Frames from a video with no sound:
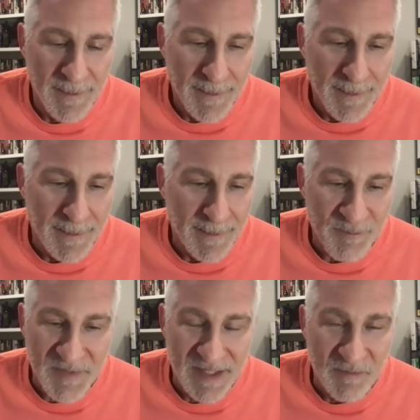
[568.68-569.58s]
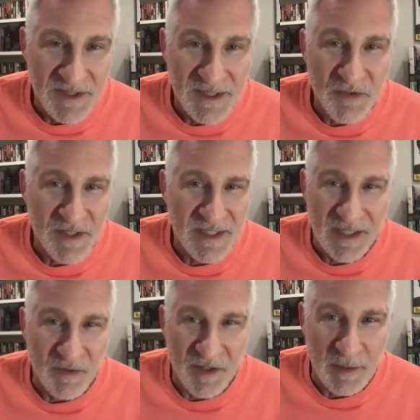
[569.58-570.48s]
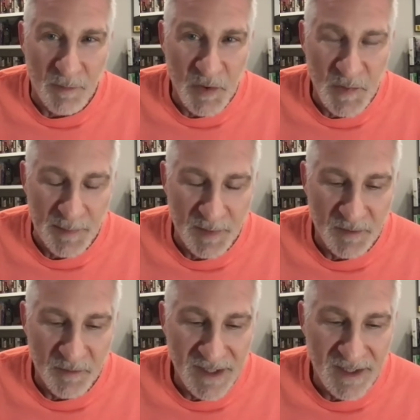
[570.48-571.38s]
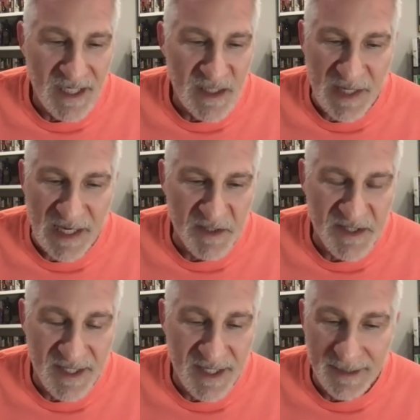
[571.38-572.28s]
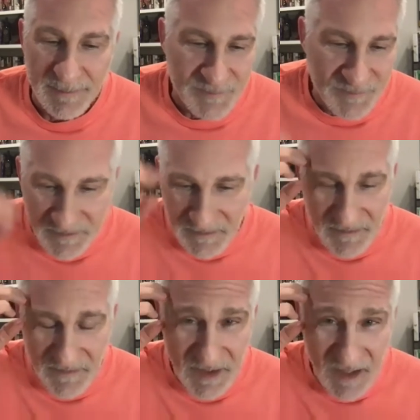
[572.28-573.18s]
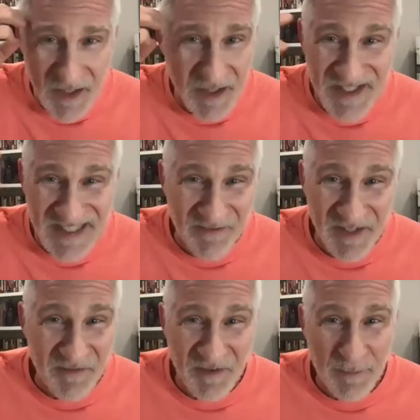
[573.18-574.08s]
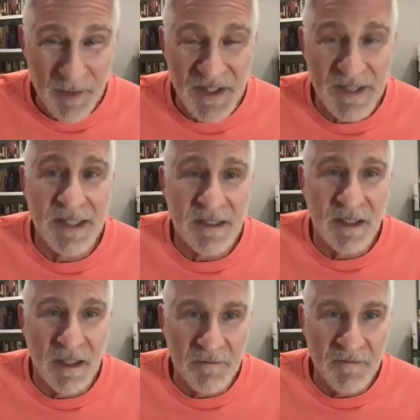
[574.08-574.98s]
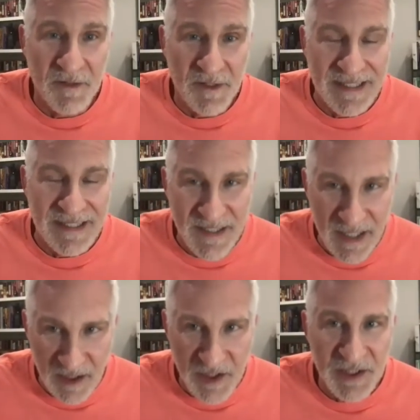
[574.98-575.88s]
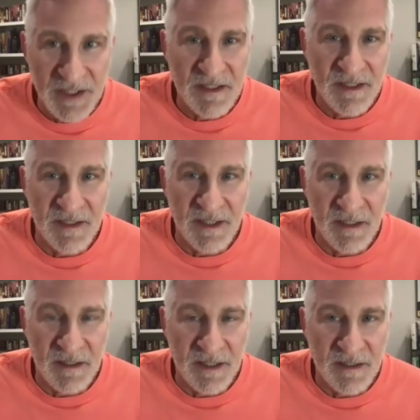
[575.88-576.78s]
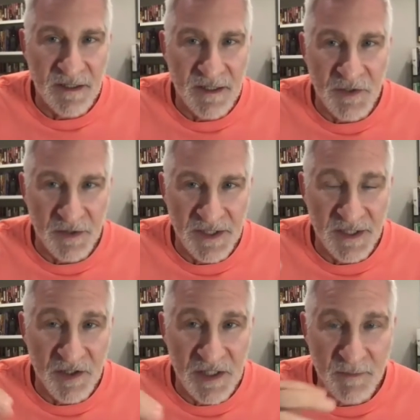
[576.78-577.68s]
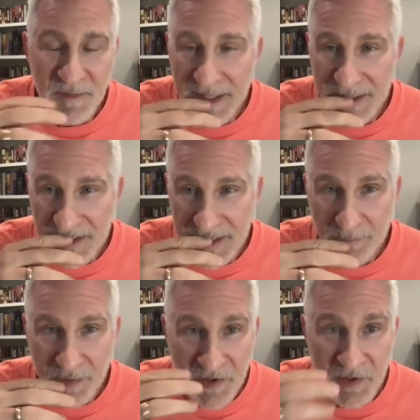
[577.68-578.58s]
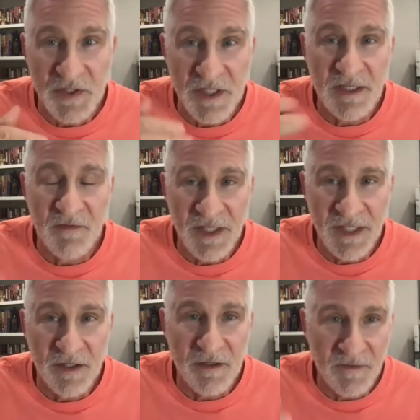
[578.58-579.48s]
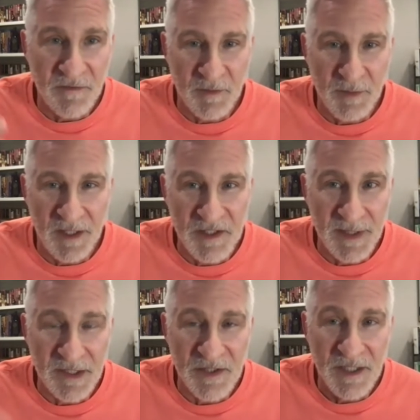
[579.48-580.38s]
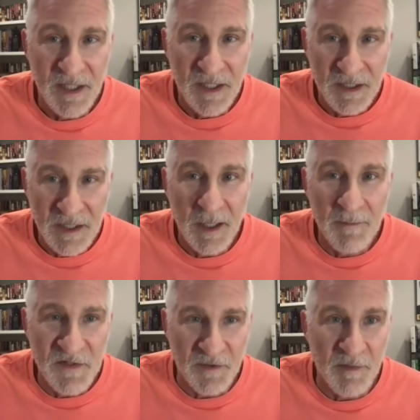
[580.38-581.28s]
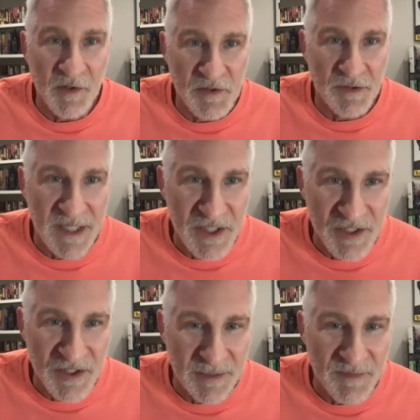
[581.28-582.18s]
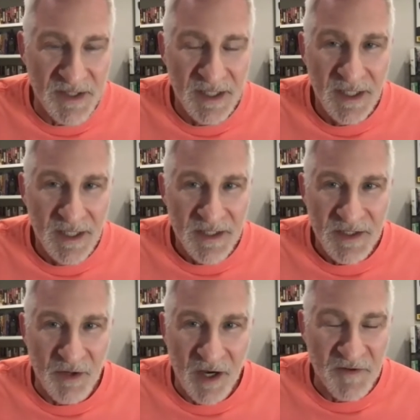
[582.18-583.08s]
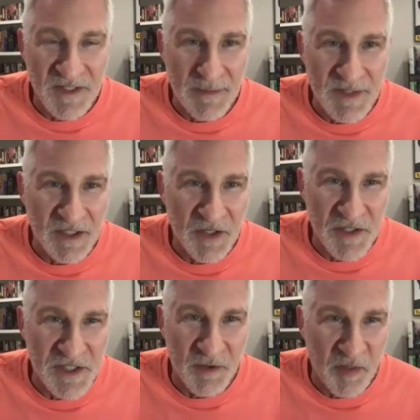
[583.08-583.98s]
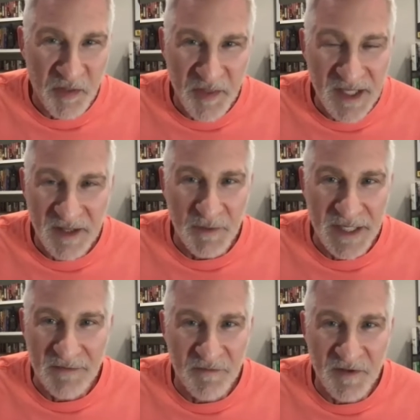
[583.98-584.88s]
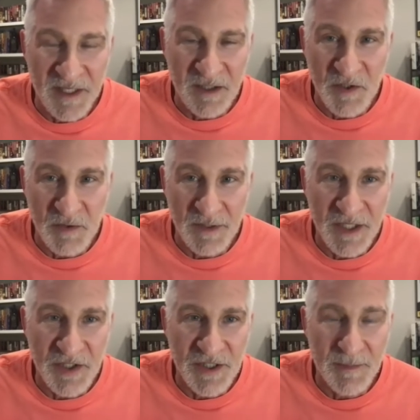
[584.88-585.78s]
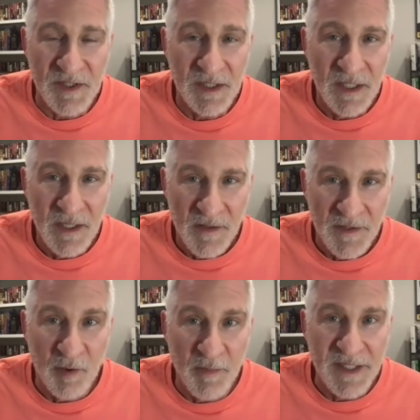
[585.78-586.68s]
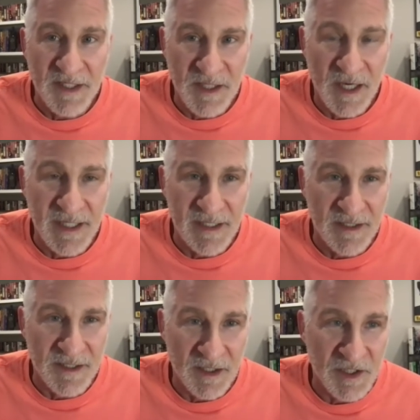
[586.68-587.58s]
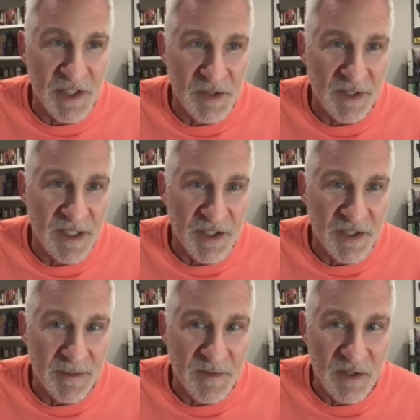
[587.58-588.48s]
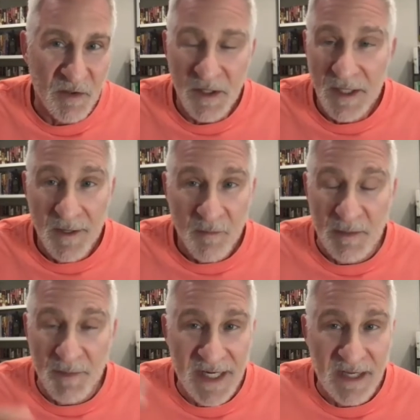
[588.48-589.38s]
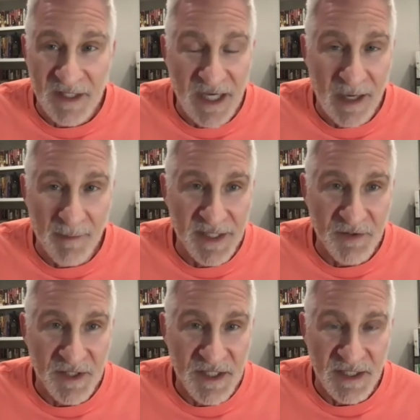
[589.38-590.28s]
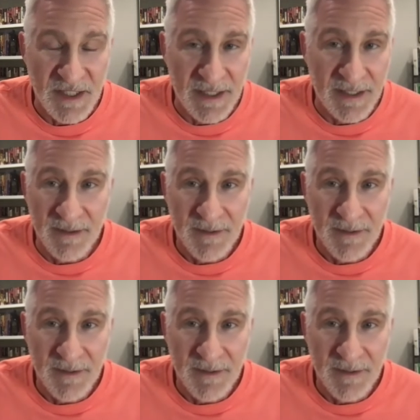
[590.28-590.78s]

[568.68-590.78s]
Um, and what's interesting, I don't think most people realize, but I would say a good 75% of the intelligence that the, that the Central Intelligence Agency produces every year for policymakers comes from those relationships. So oftentimes in countries you don't think that we have very close relationships, there will be a tight intelligence relationship. So we might have a common interest in,